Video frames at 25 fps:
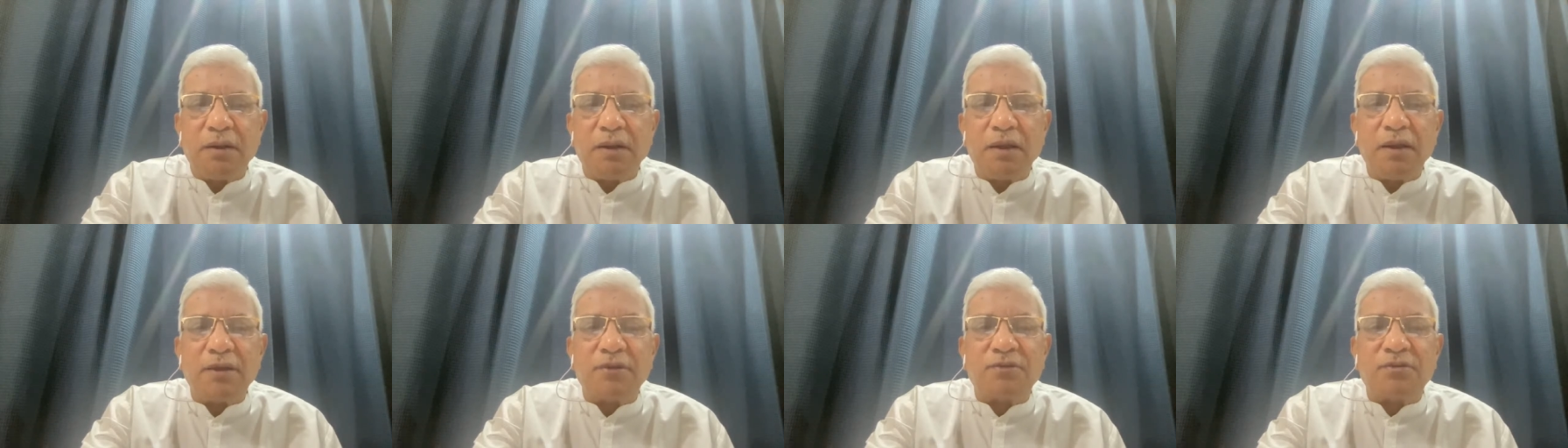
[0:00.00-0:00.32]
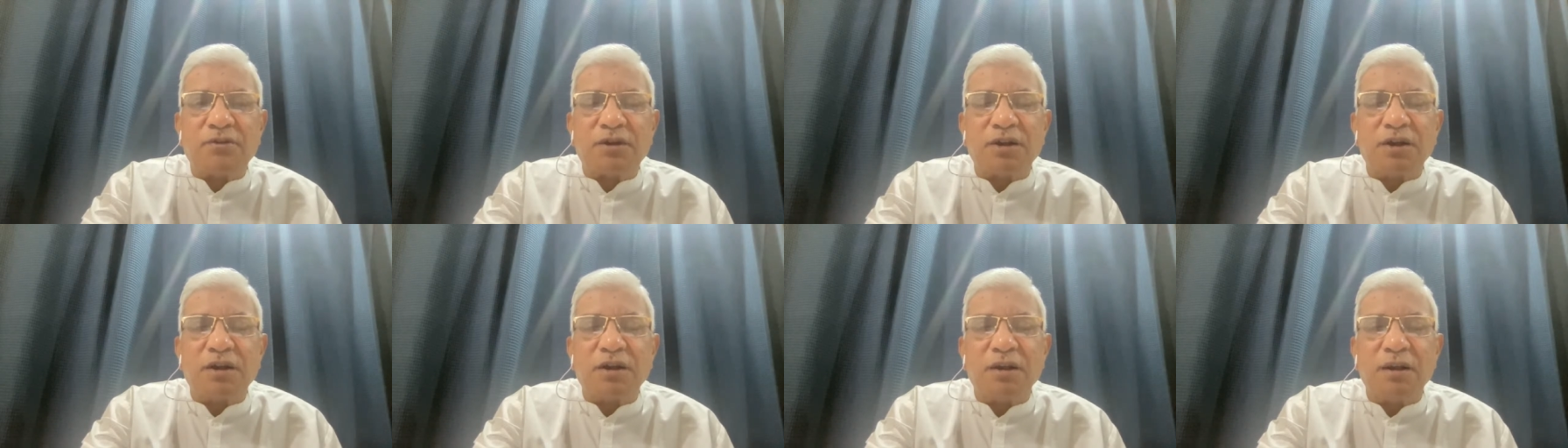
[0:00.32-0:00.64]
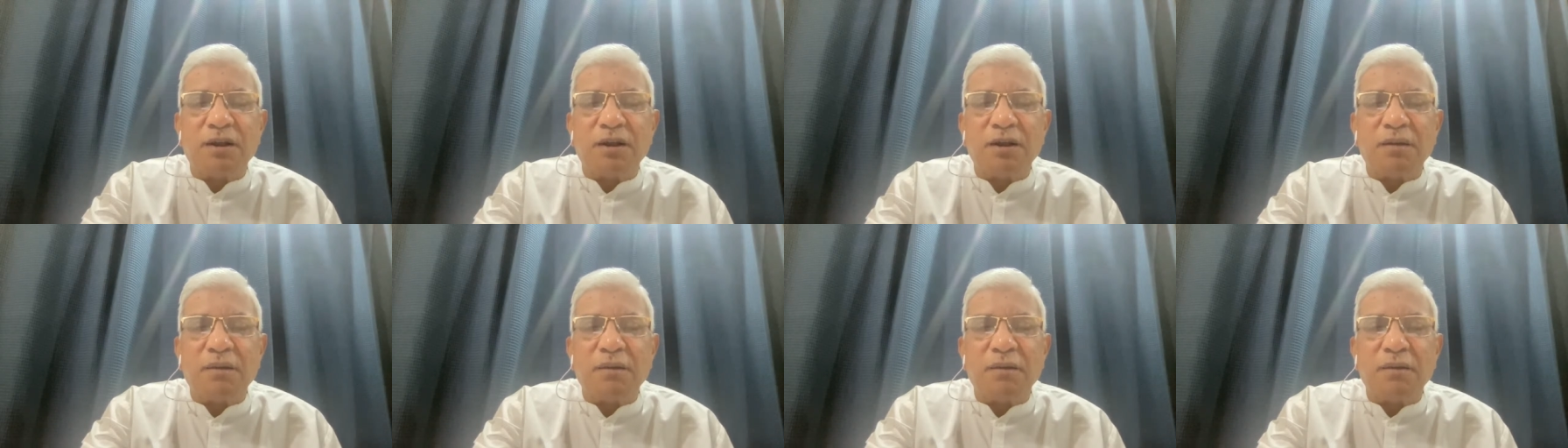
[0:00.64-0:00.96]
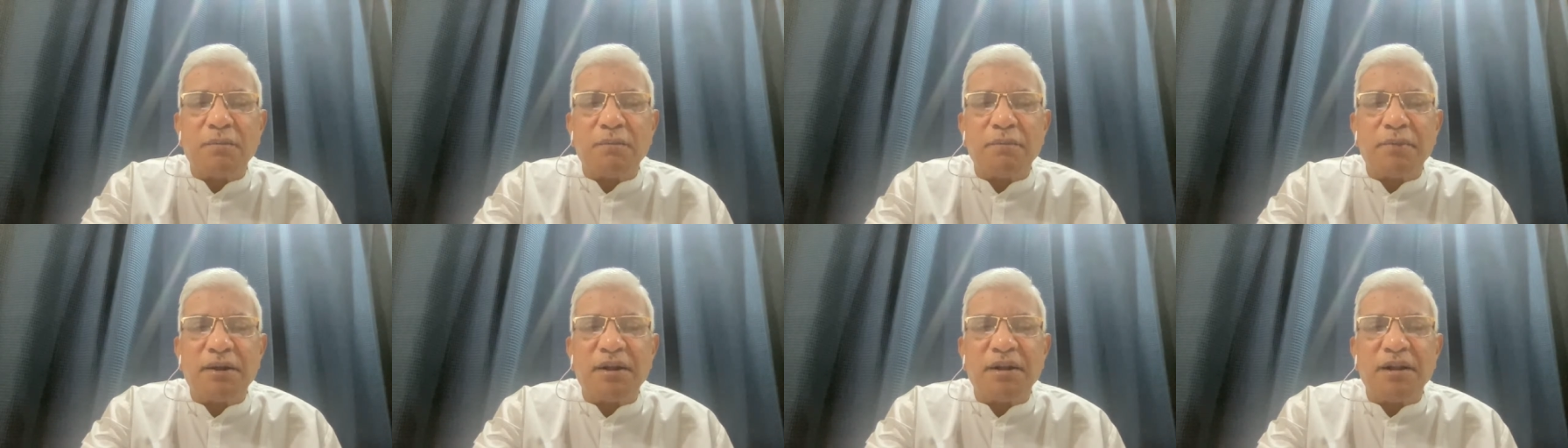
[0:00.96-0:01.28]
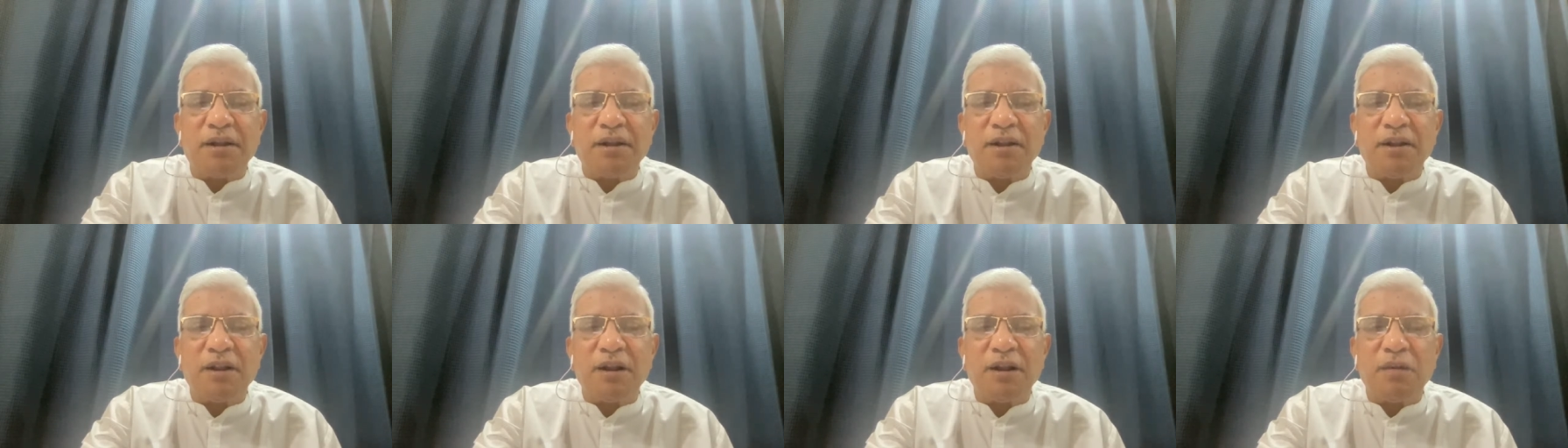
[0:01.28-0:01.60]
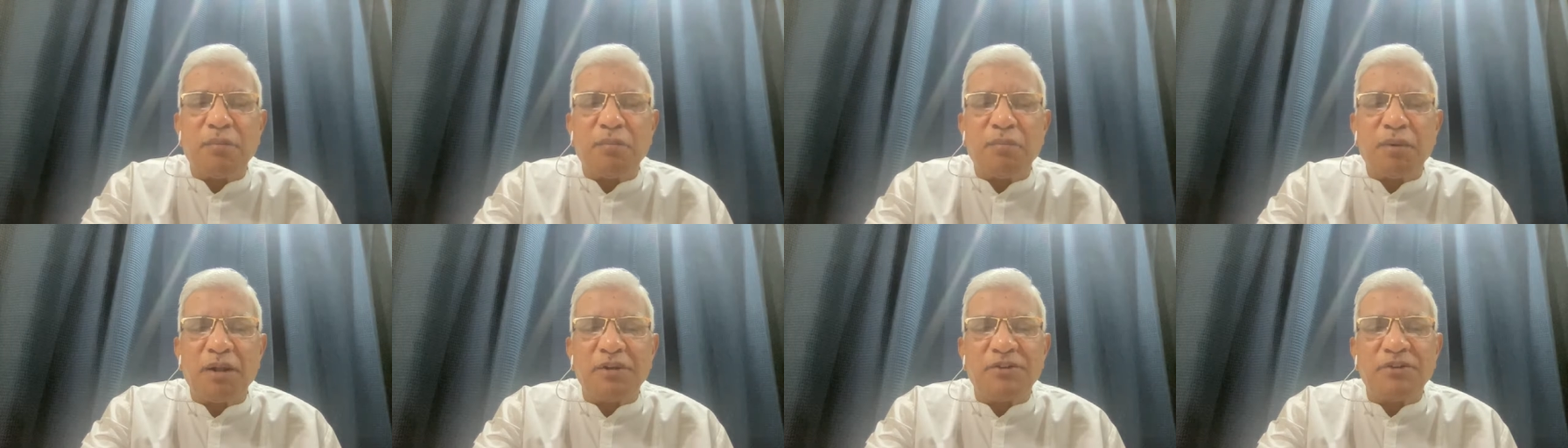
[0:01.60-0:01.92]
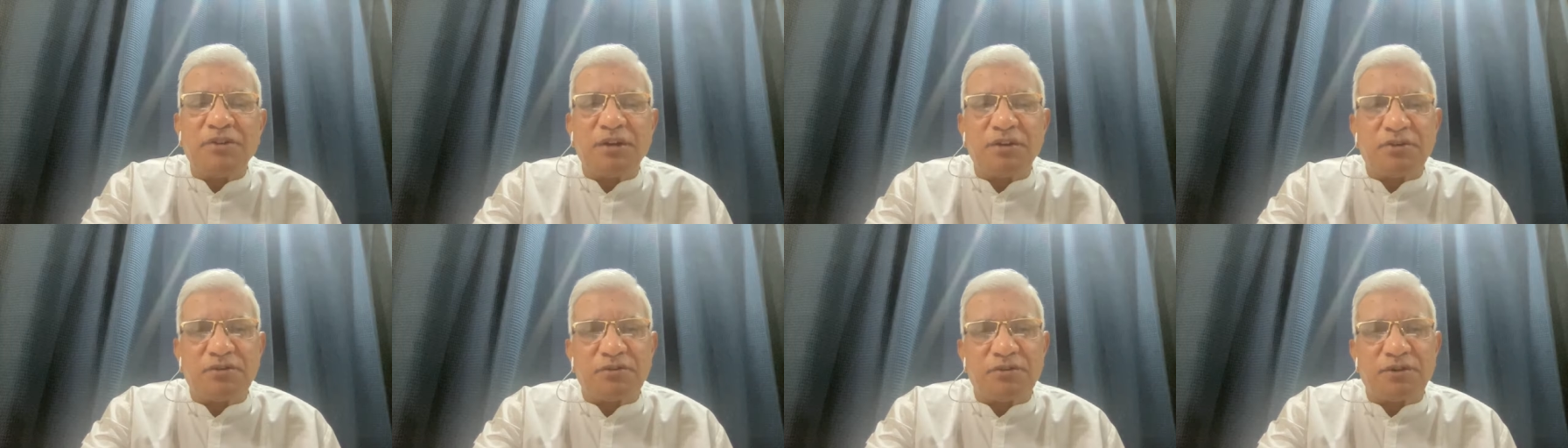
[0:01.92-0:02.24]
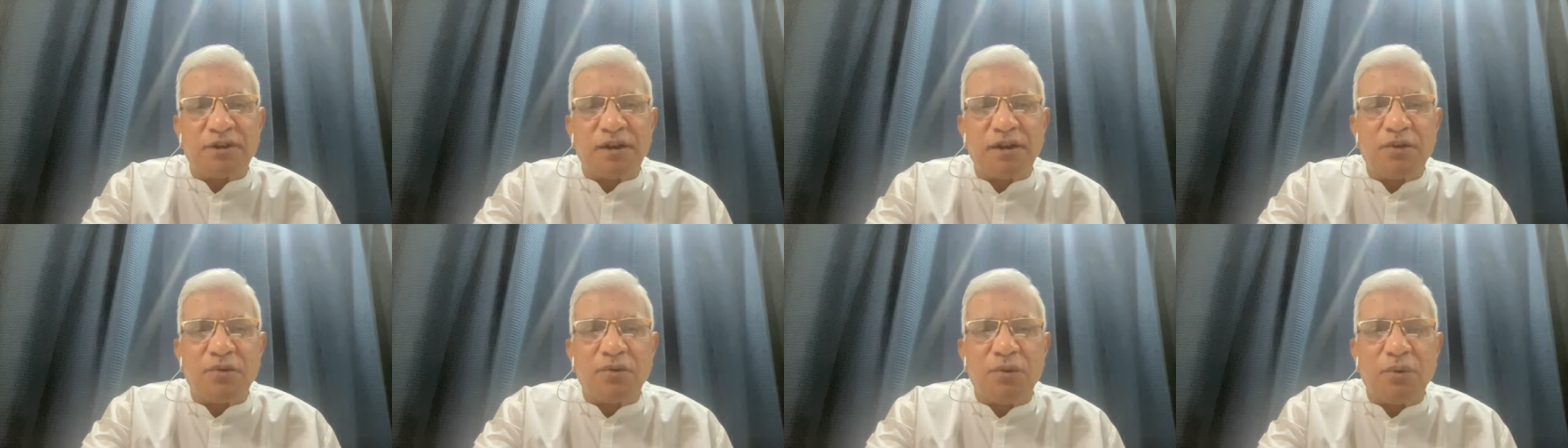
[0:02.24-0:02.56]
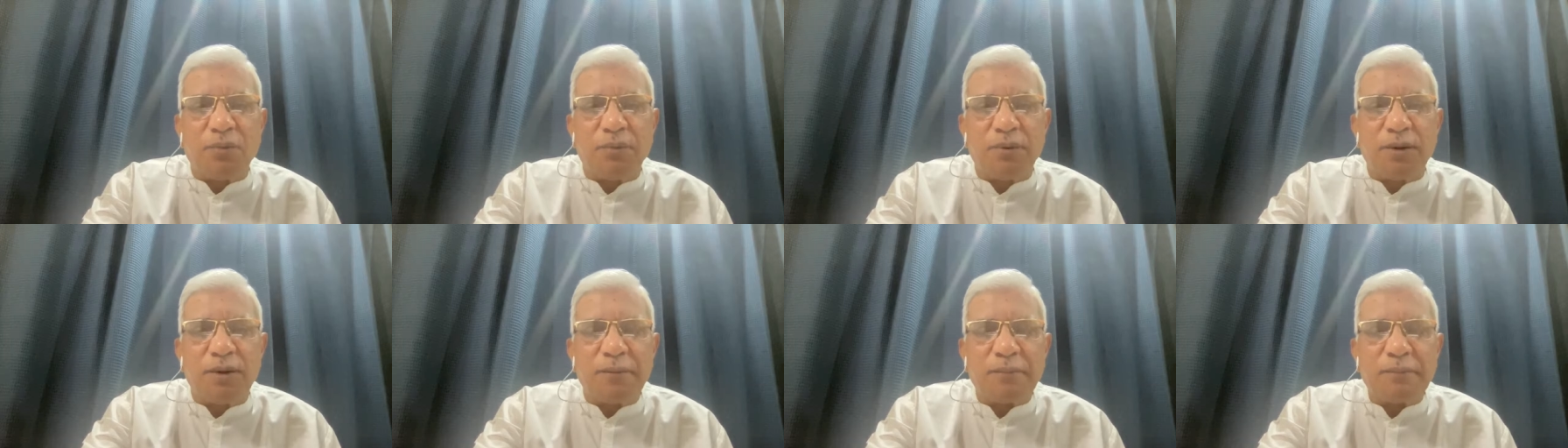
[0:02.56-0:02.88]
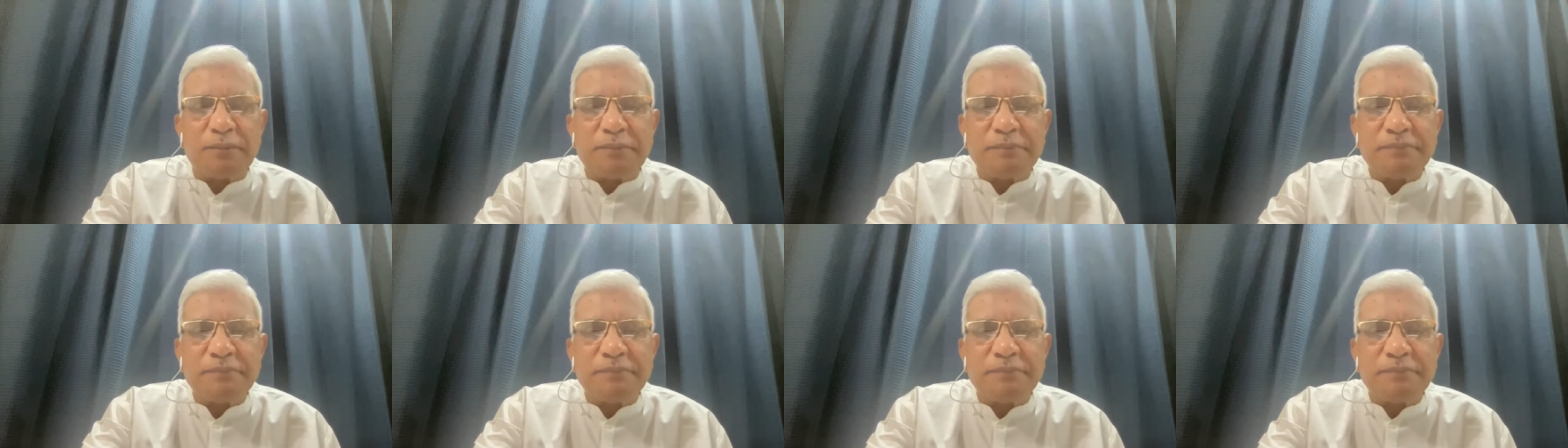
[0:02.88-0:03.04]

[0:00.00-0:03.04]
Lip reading: external material pleasures take over,